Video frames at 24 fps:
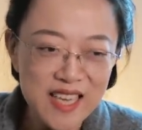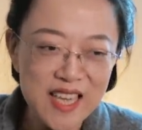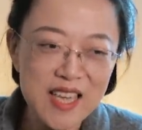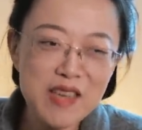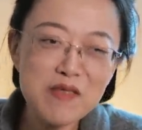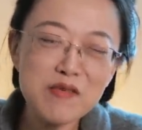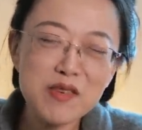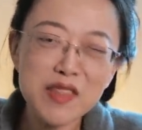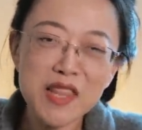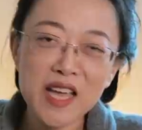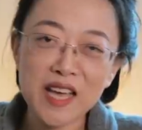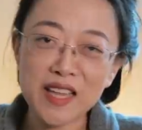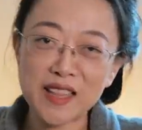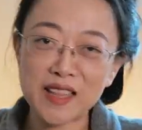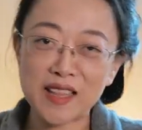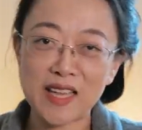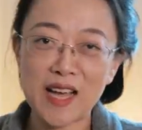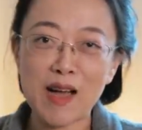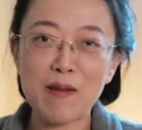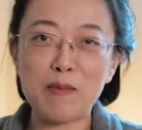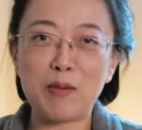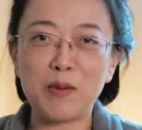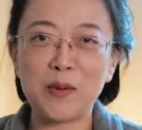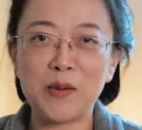even at
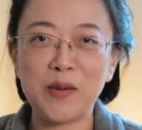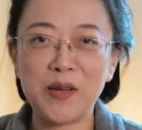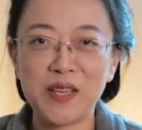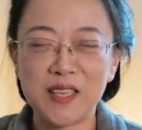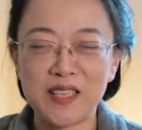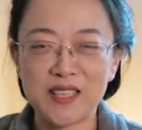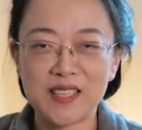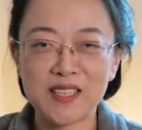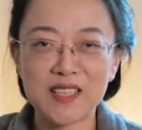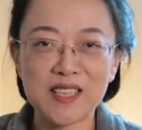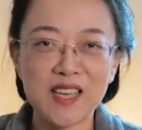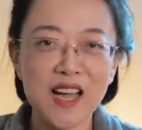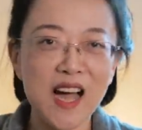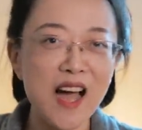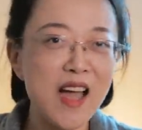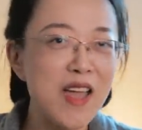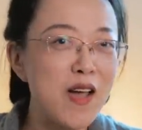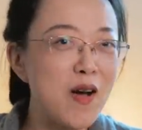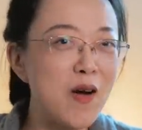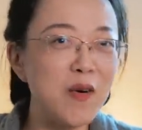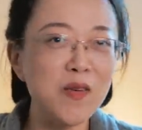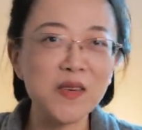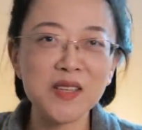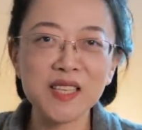that point,
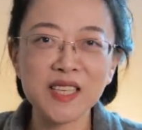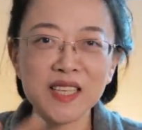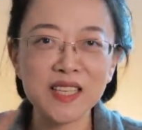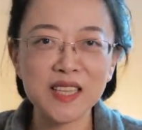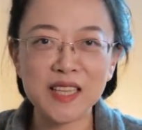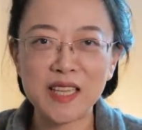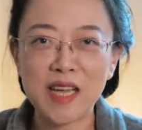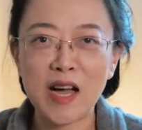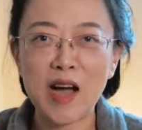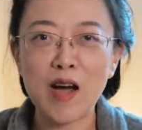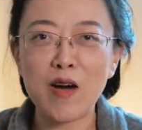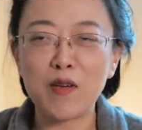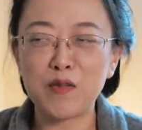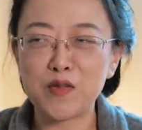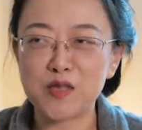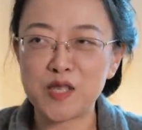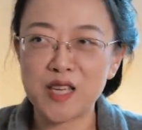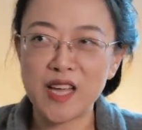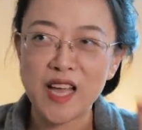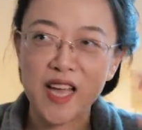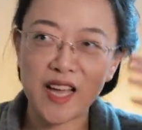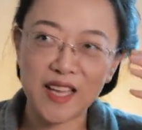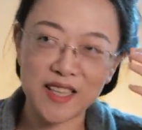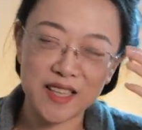I only laughed
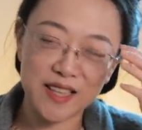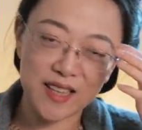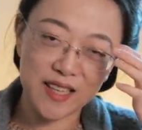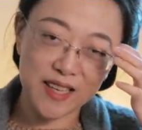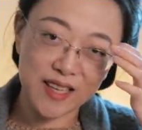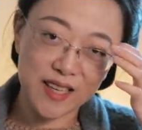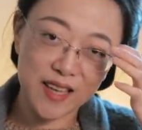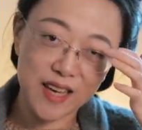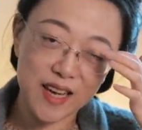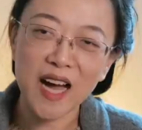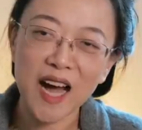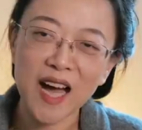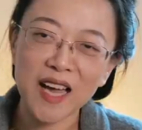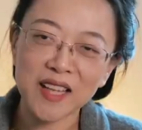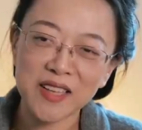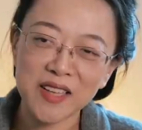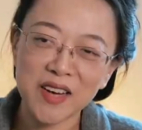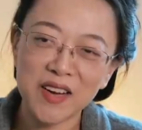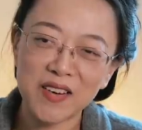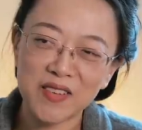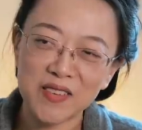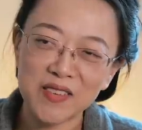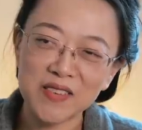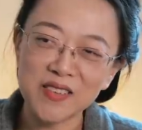at like,
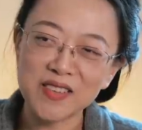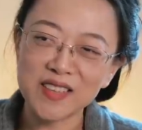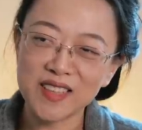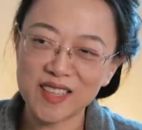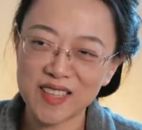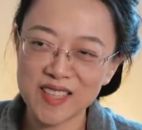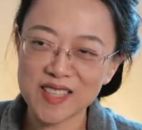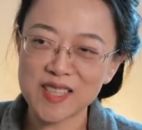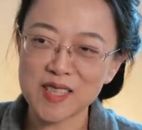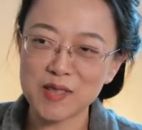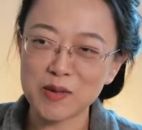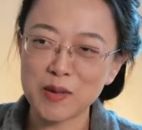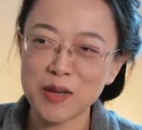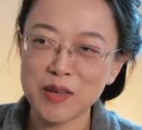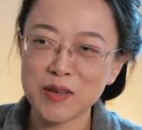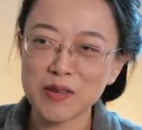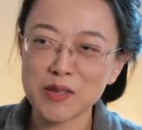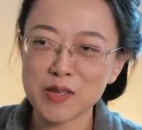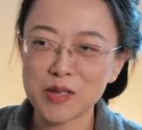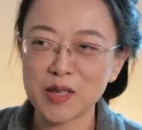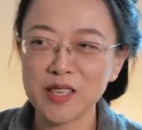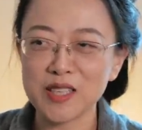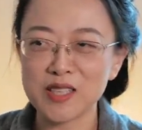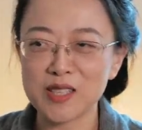I know, this is what
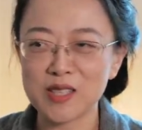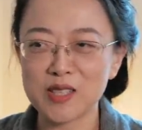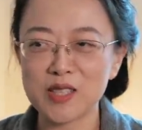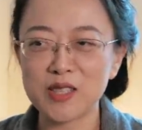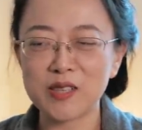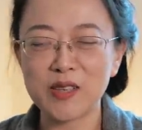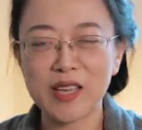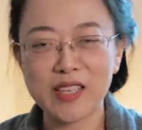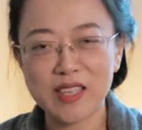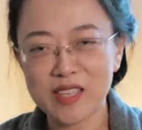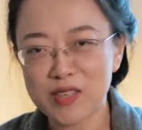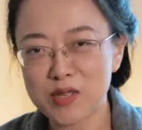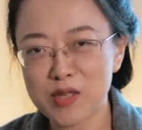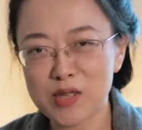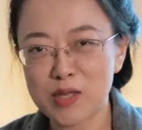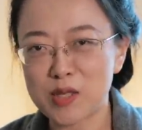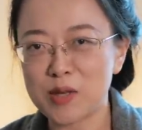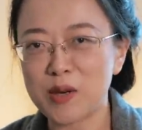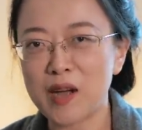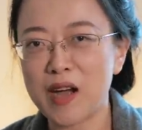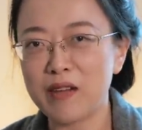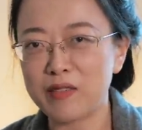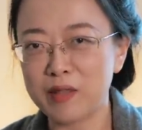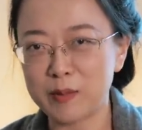you're trying to do and you just
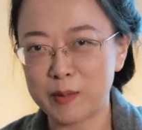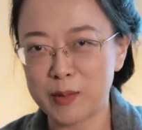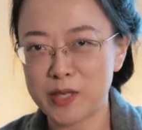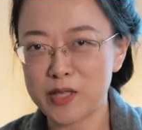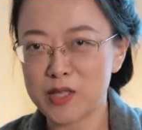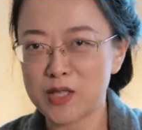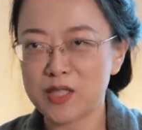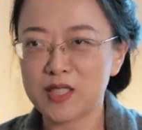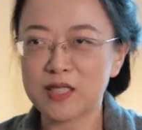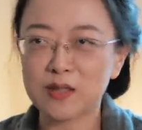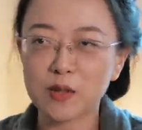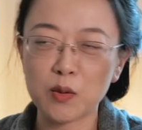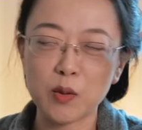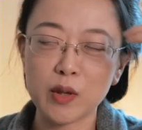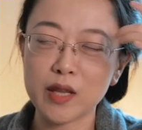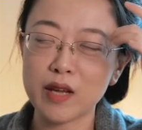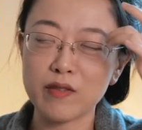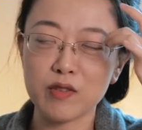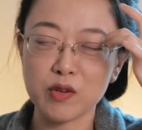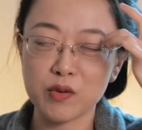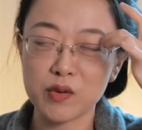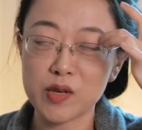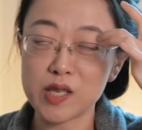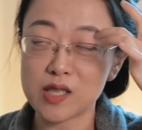don't have the budget and
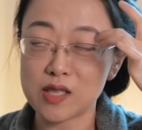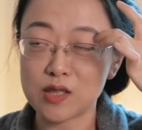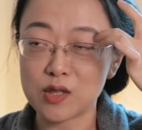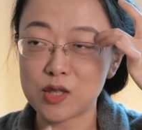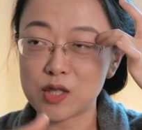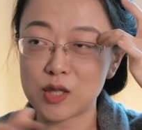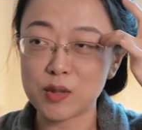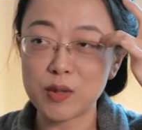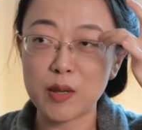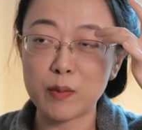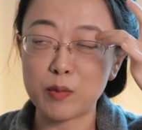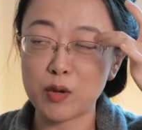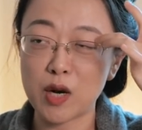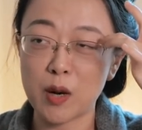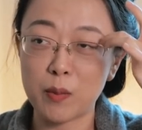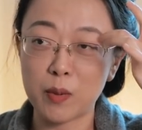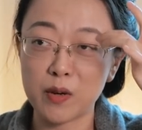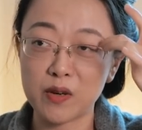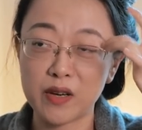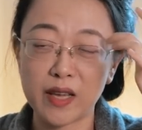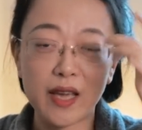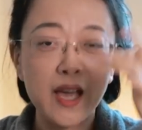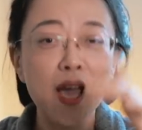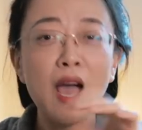whatever reason to do it
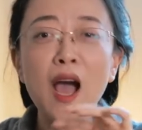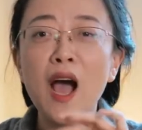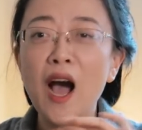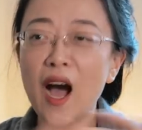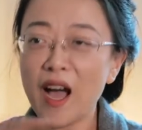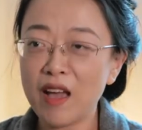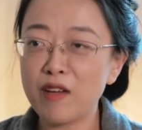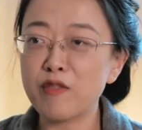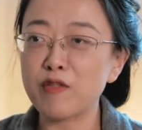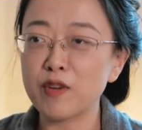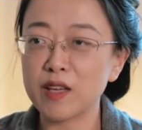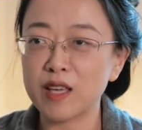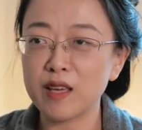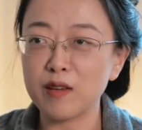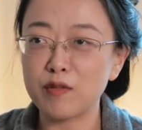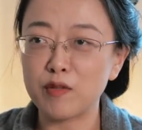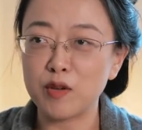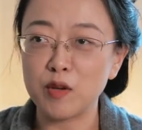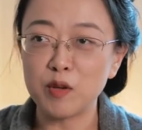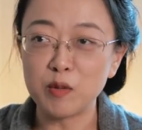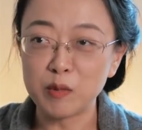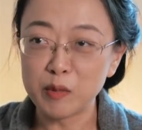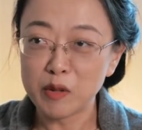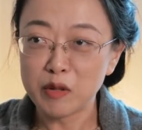properly. I forgive
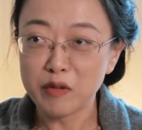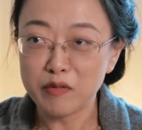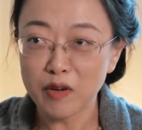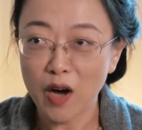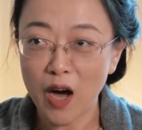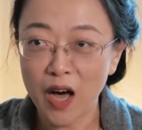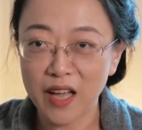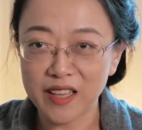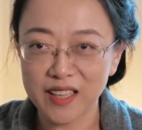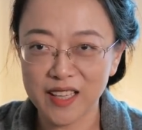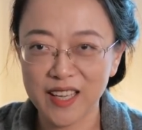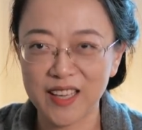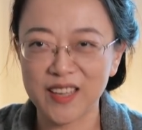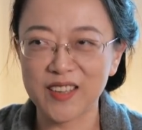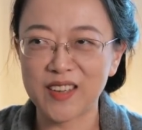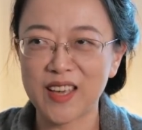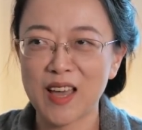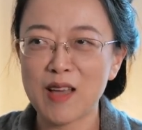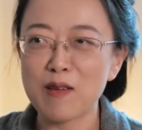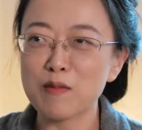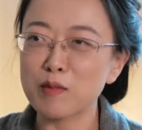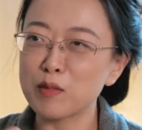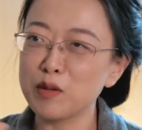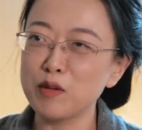you. Move on.
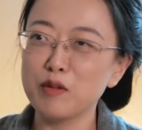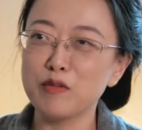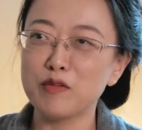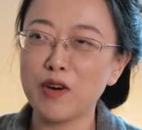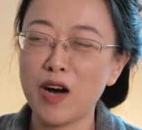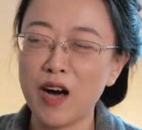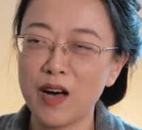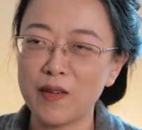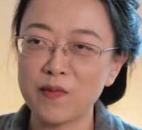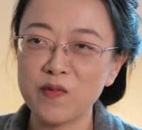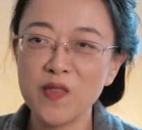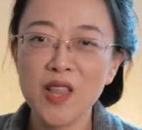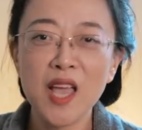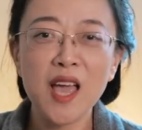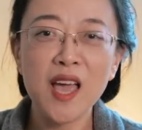Okay, move on.